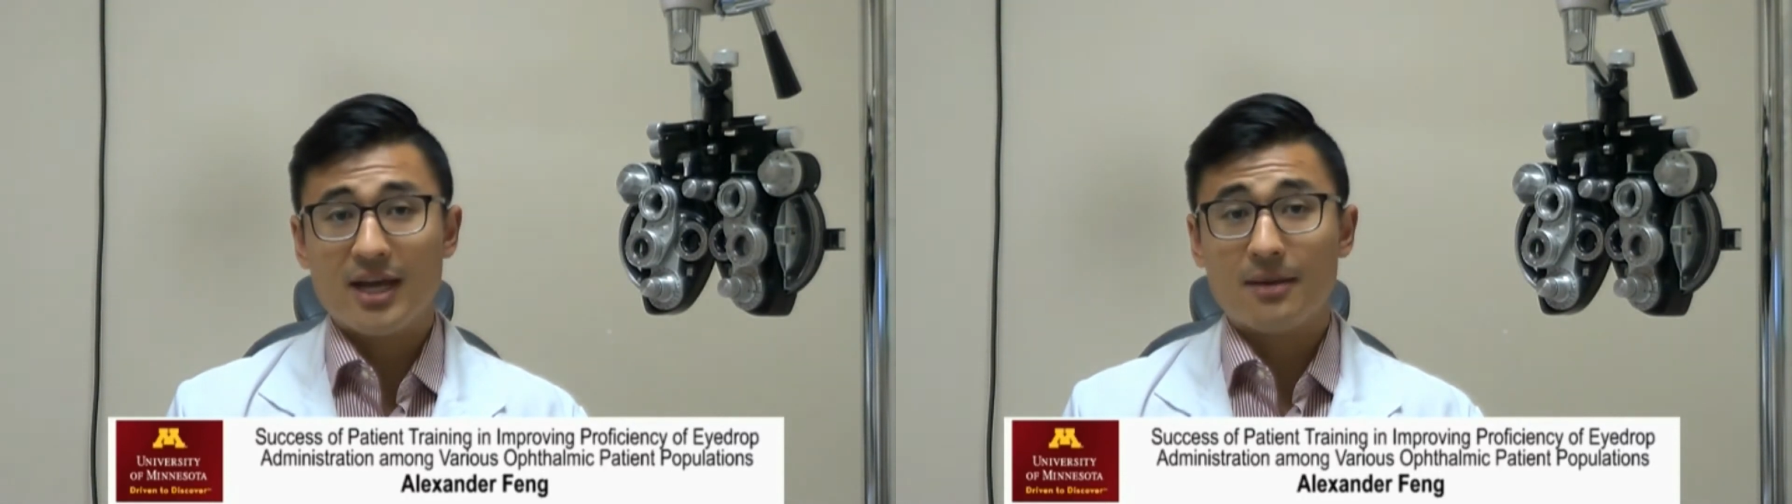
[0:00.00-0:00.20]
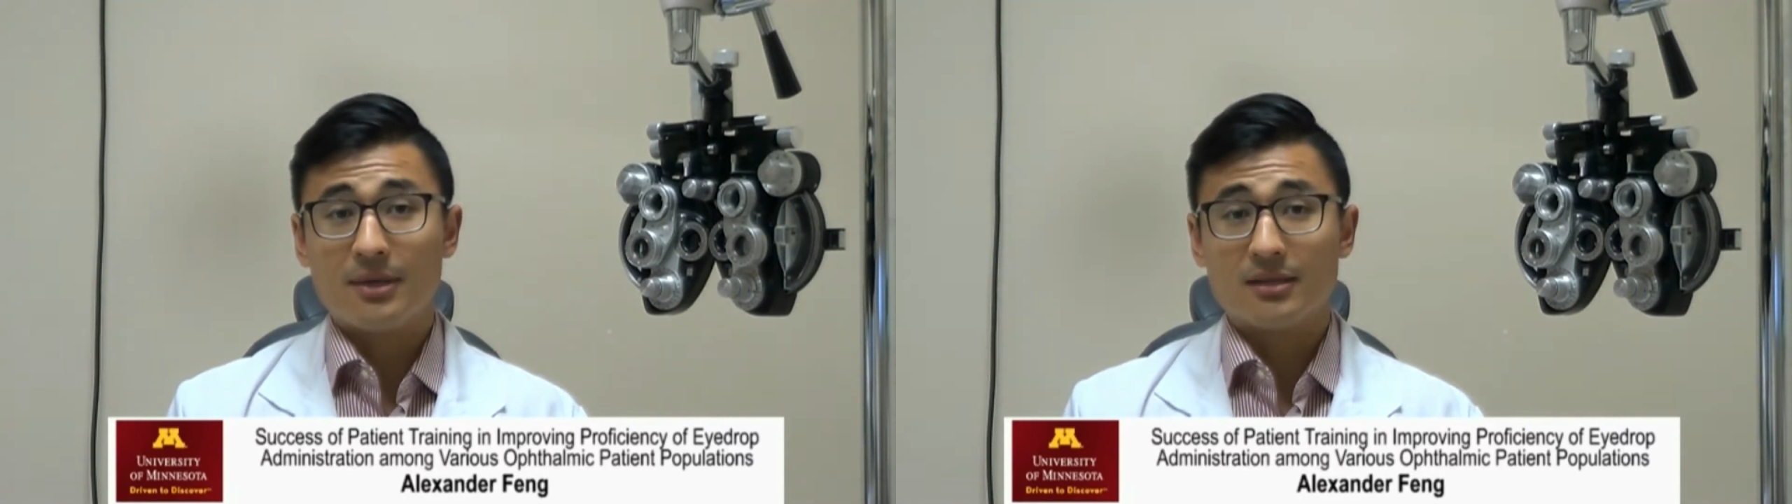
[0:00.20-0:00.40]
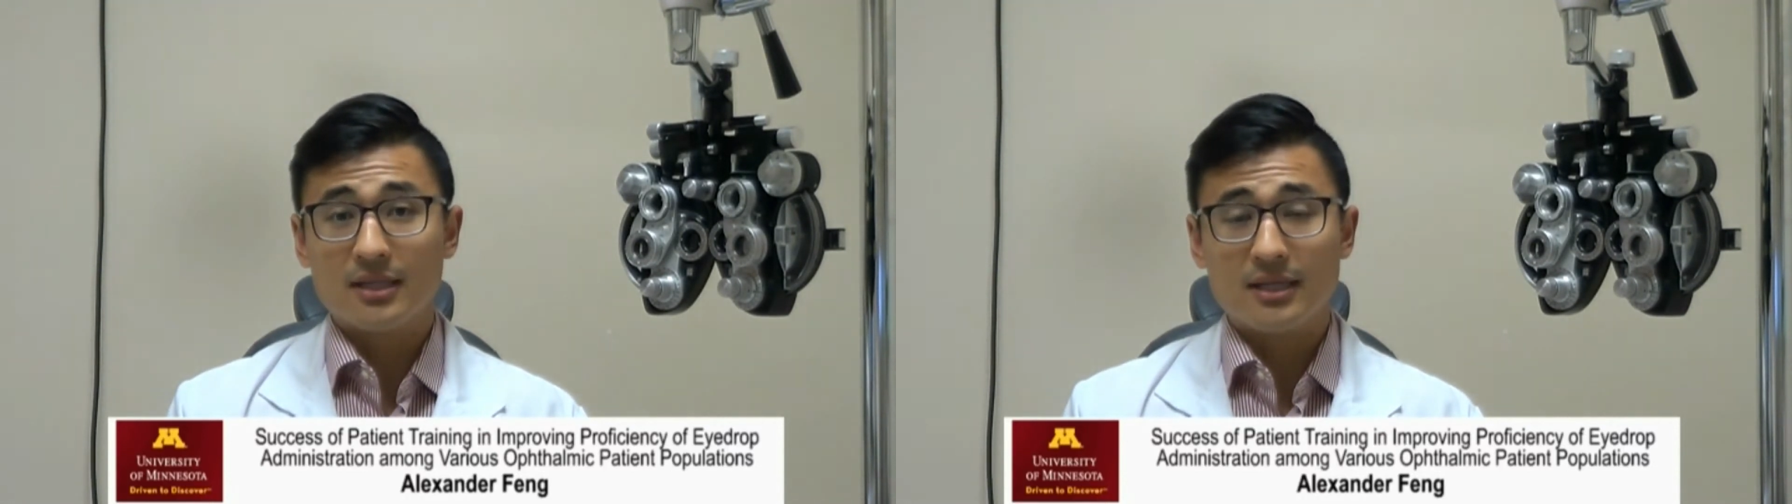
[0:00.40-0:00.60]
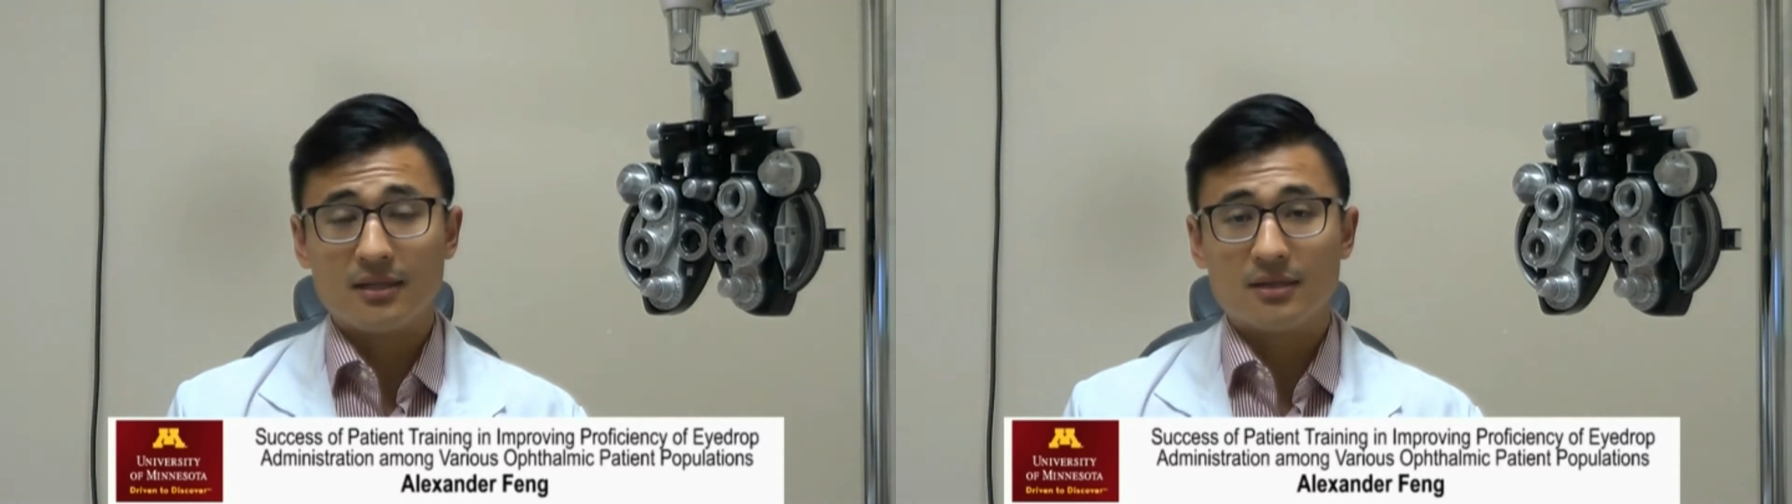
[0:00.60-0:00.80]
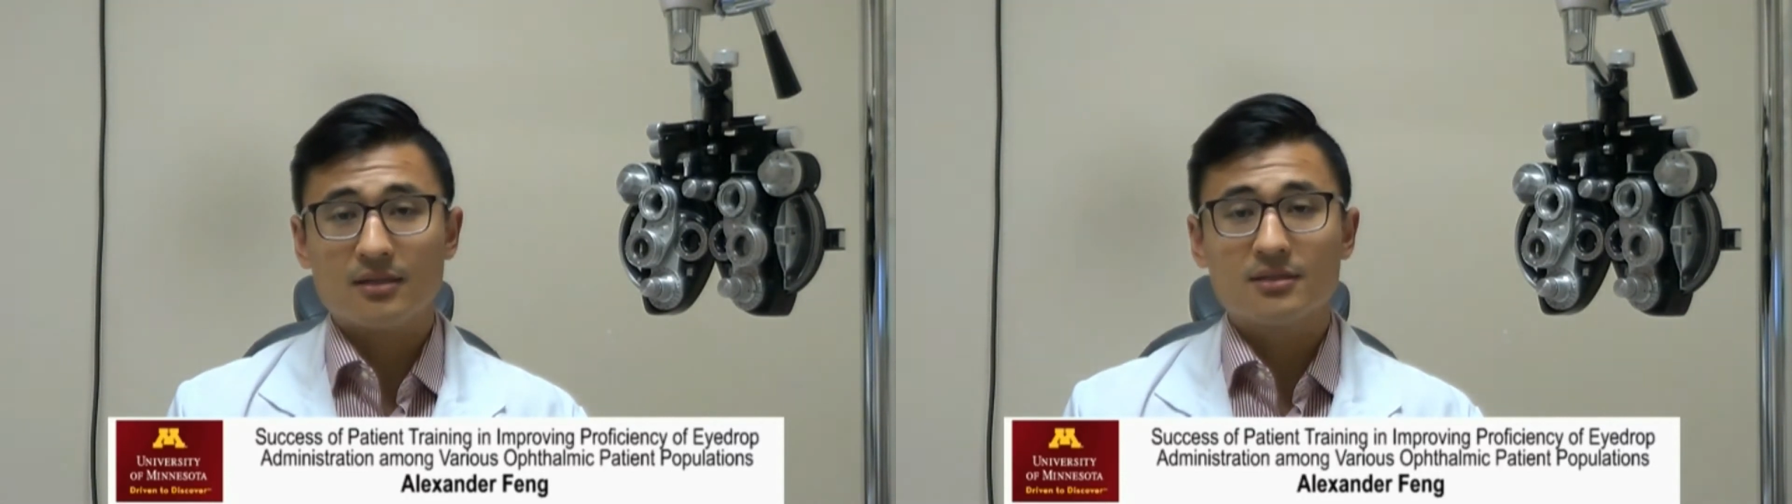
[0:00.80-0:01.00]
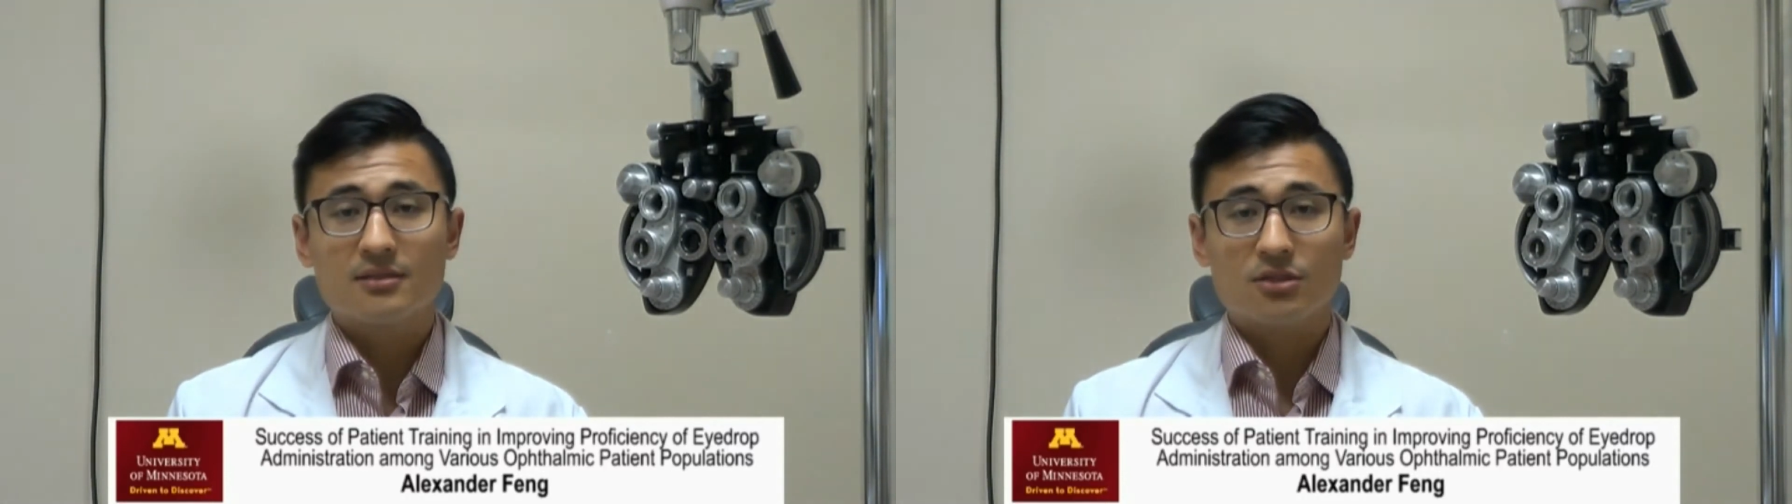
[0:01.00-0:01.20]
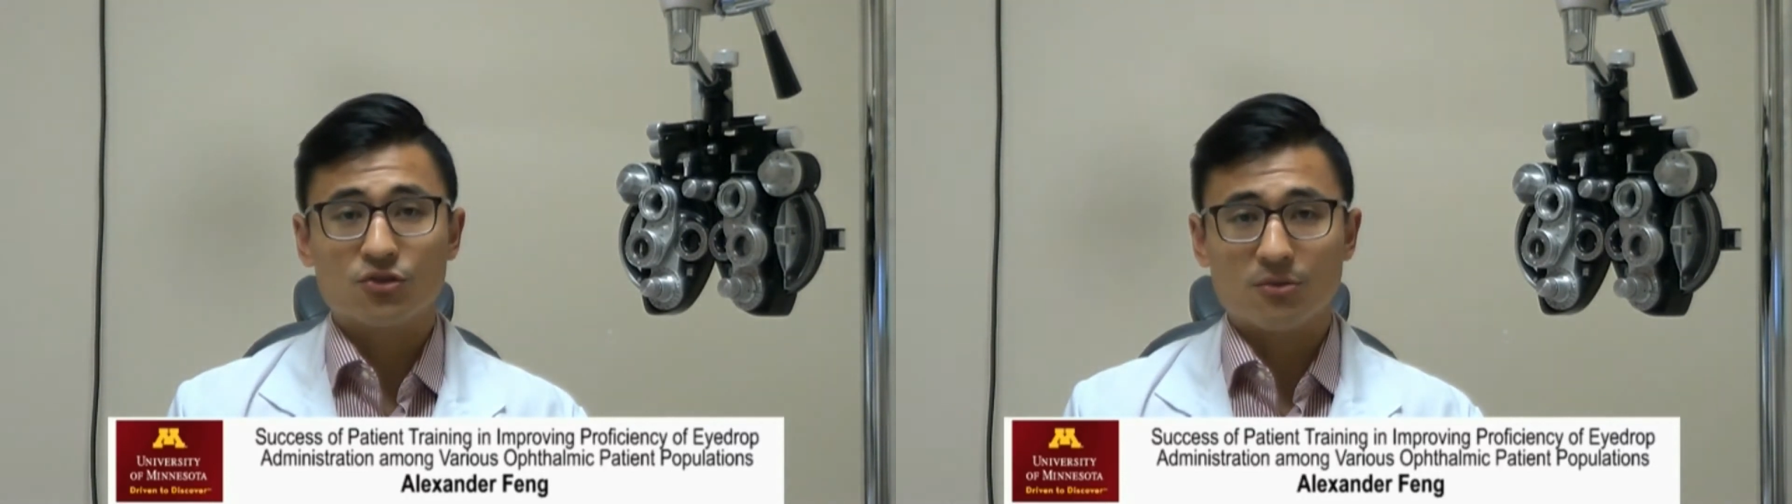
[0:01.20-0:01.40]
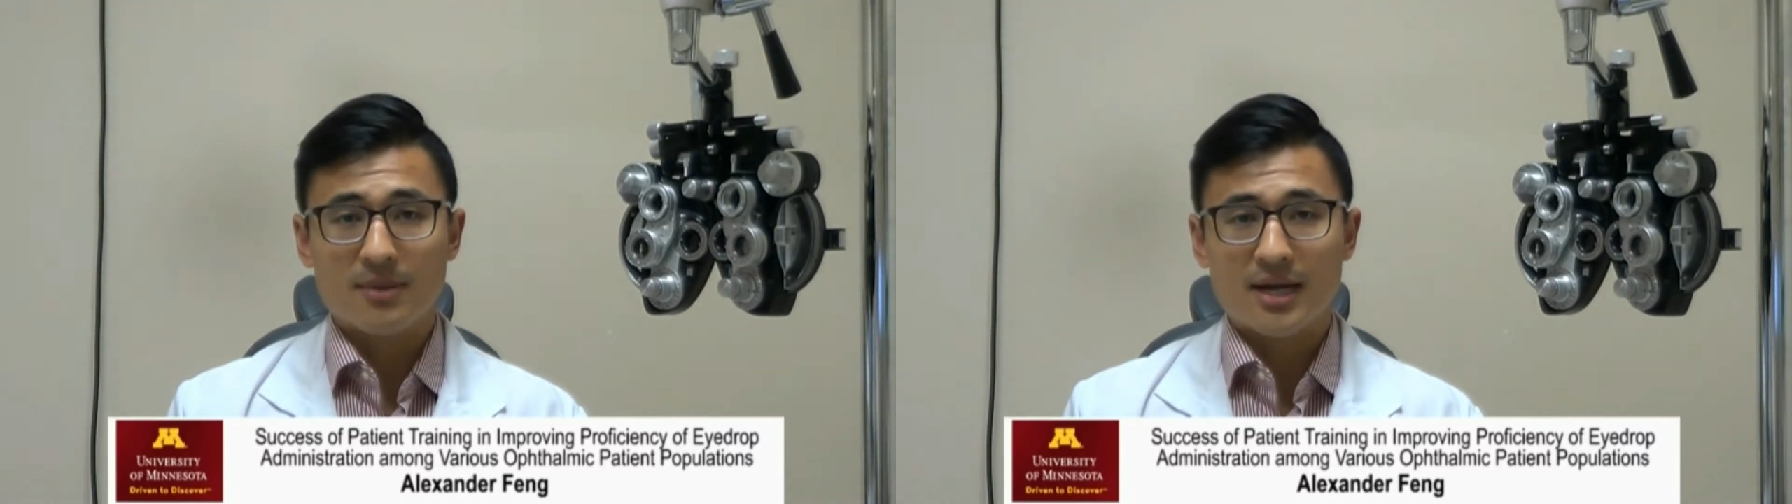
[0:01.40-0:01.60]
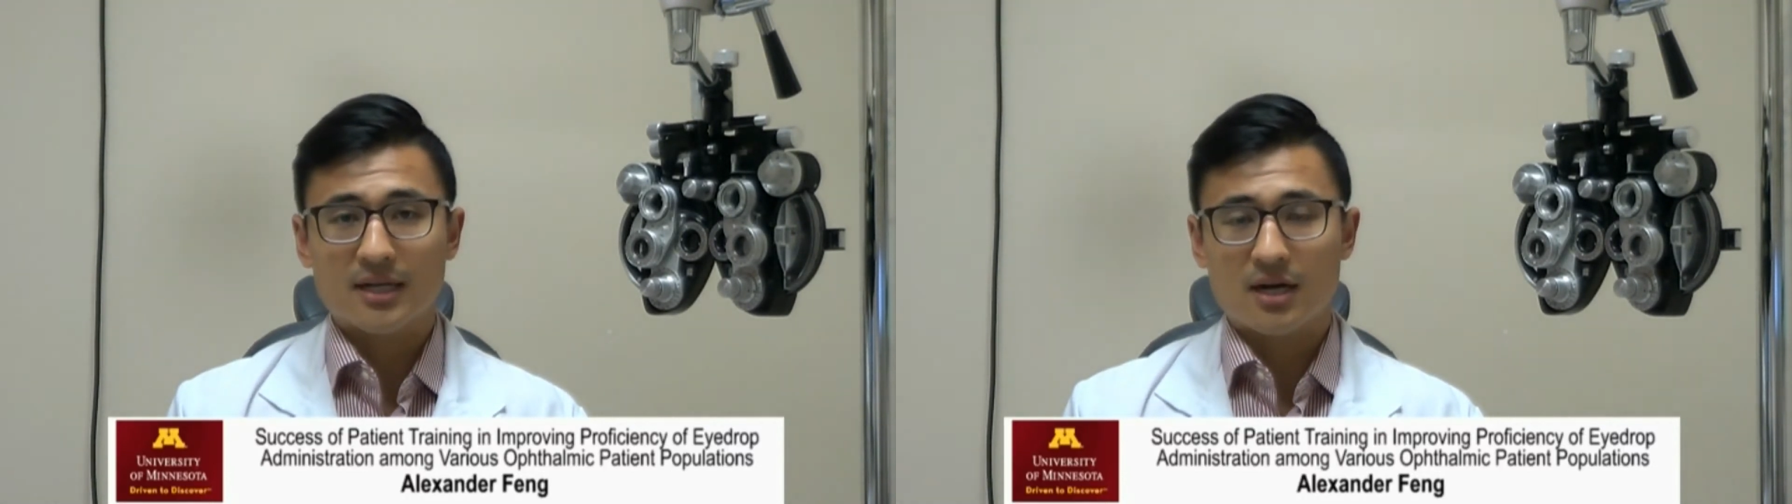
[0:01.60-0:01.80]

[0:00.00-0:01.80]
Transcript: and may lead to traumatic